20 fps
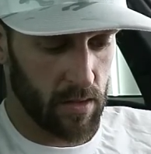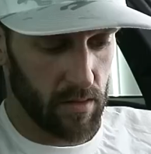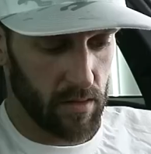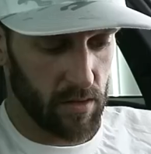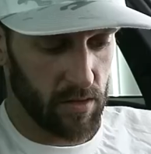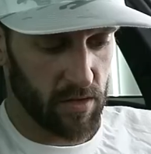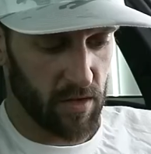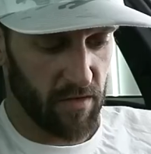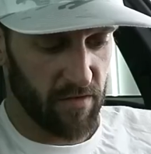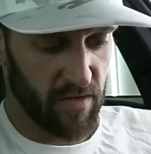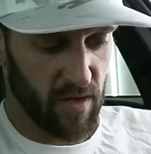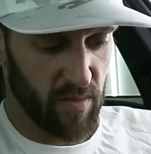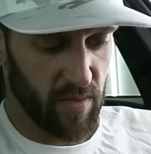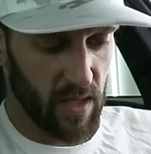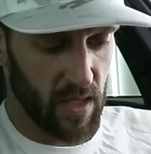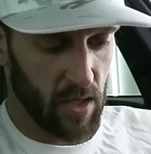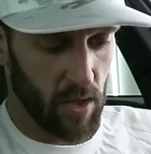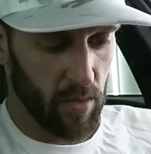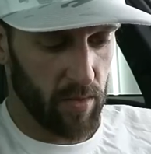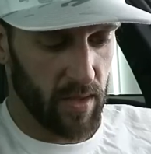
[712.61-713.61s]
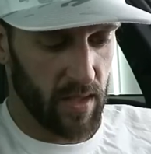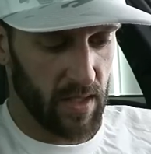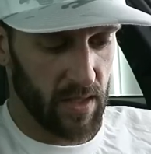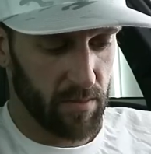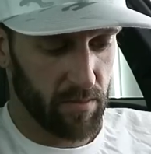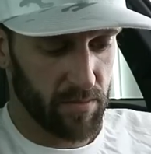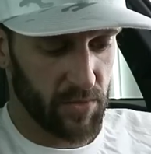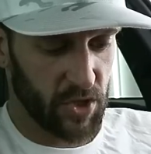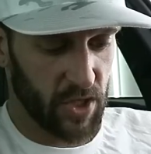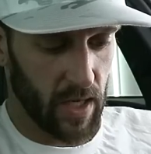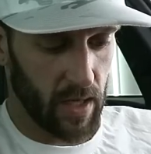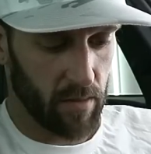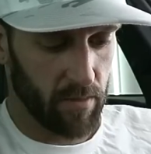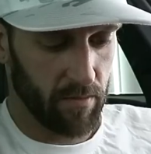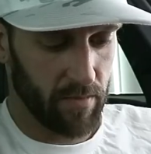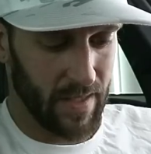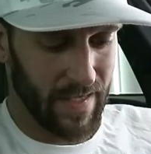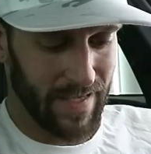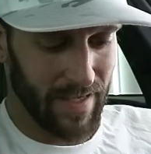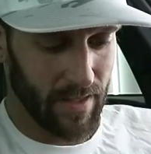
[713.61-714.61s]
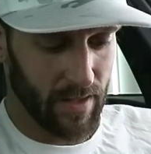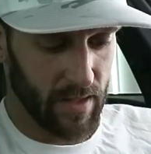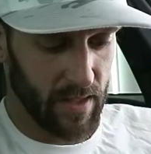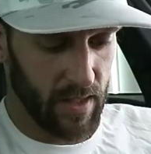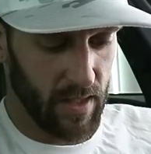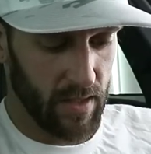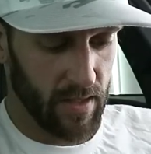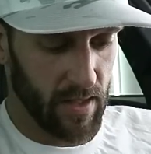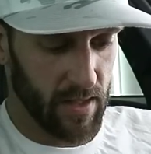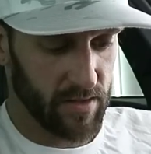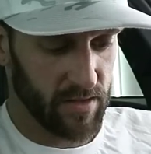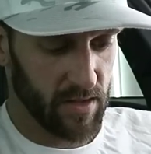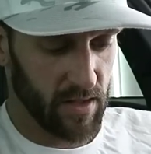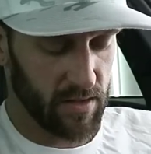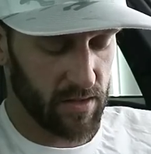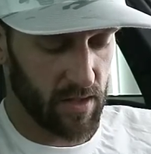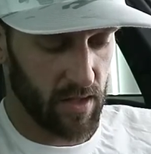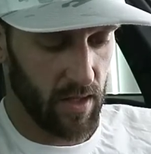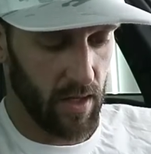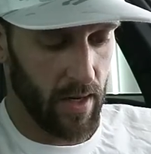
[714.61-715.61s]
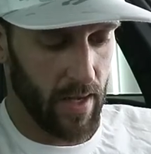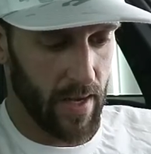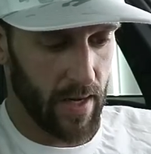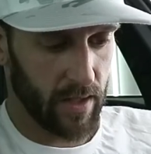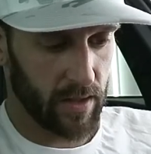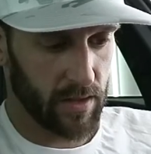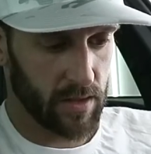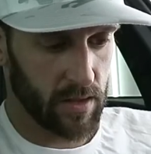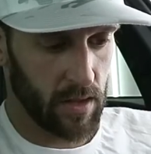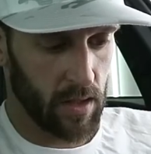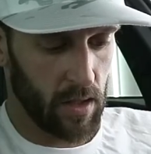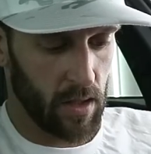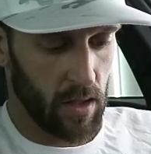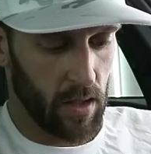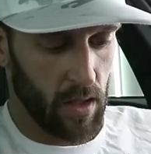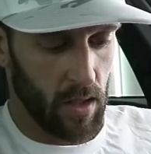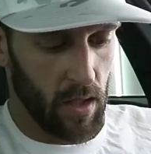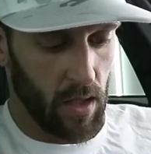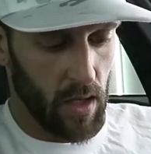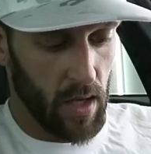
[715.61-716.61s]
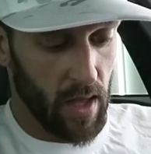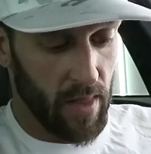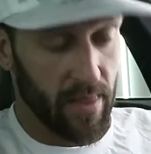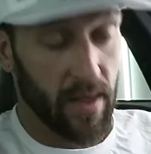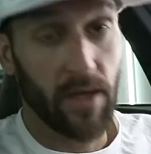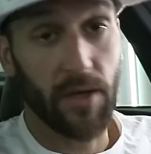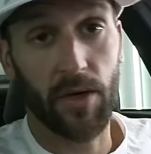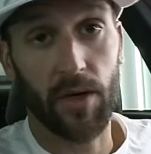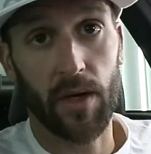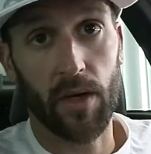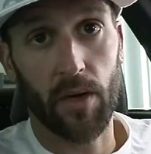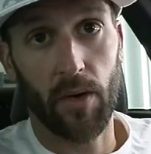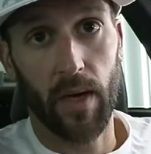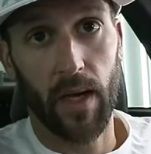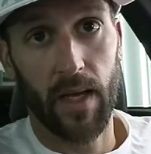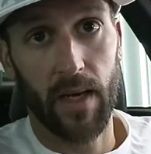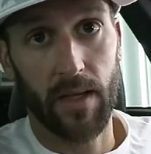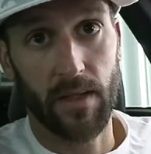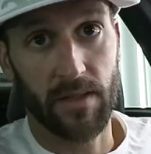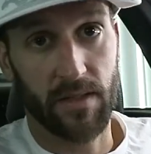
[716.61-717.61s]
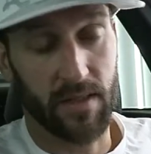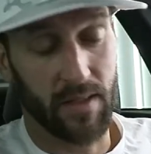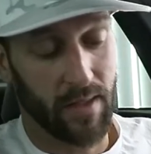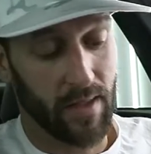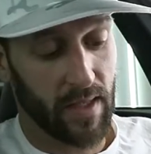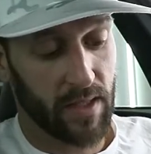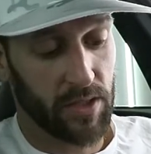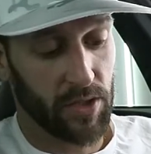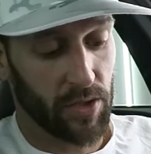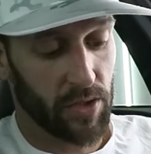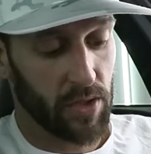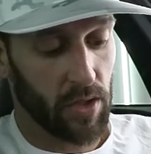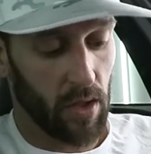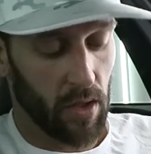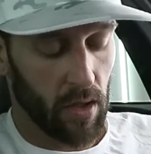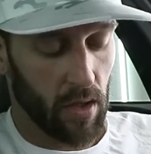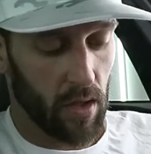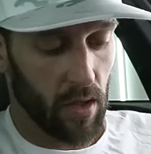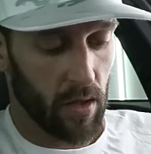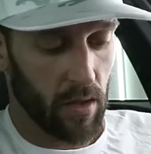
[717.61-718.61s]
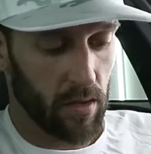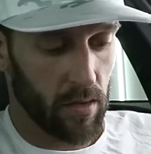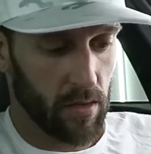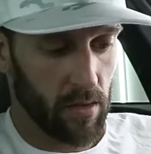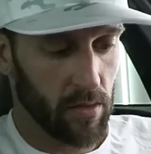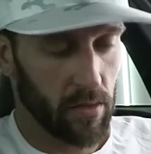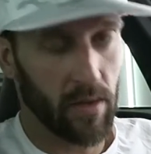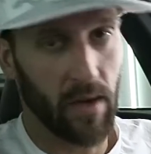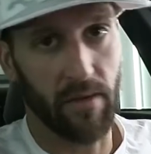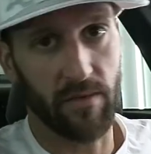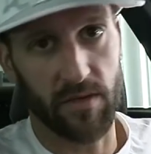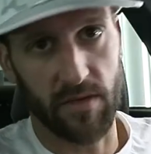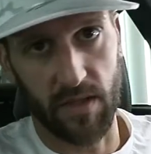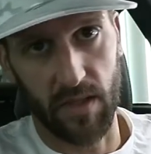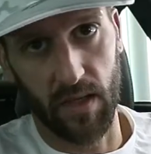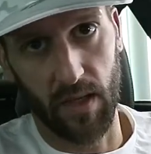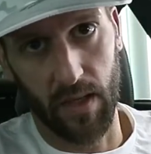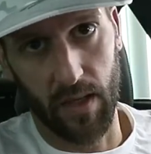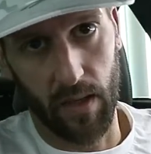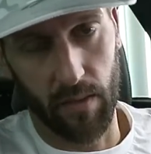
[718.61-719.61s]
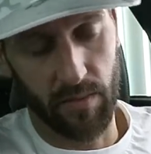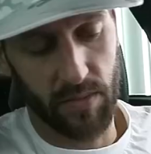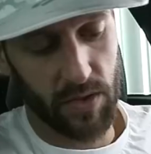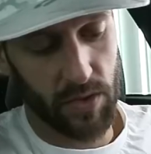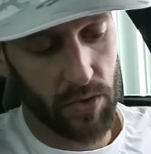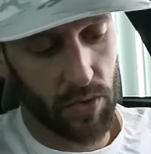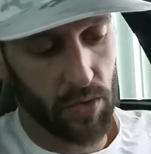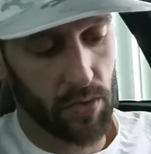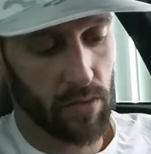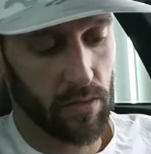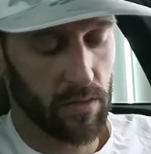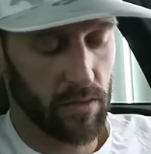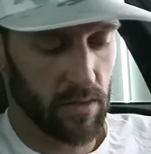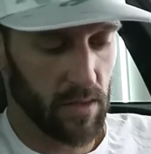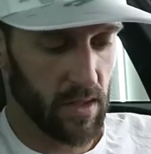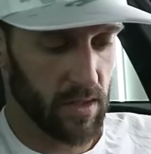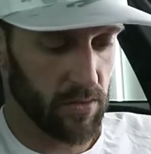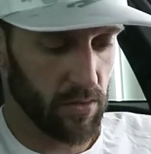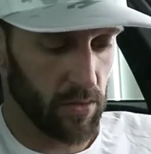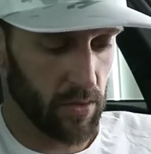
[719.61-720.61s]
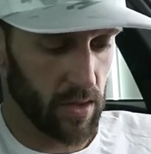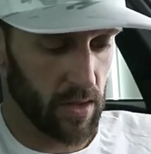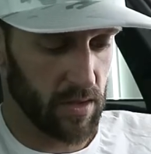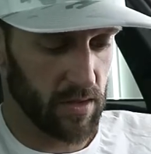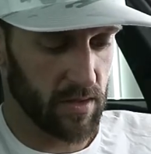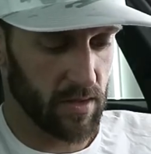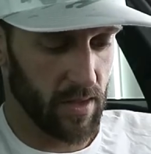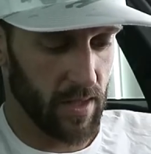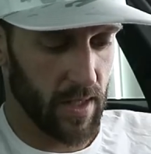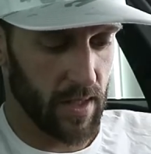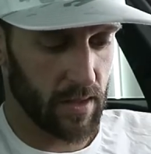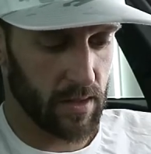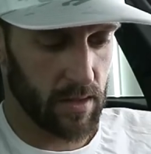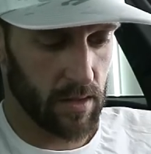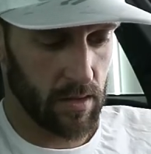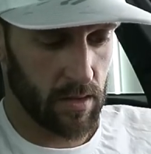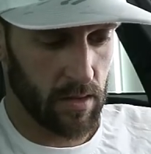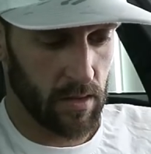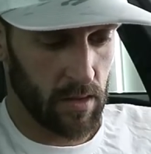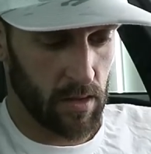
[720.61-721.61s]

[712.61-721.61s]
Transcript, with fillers: There's our Veepeak OBD check BLE, that is us, connect. And then you're gonna go ahead and select your car. We're obviously in an M2, so that's what we're gonna select.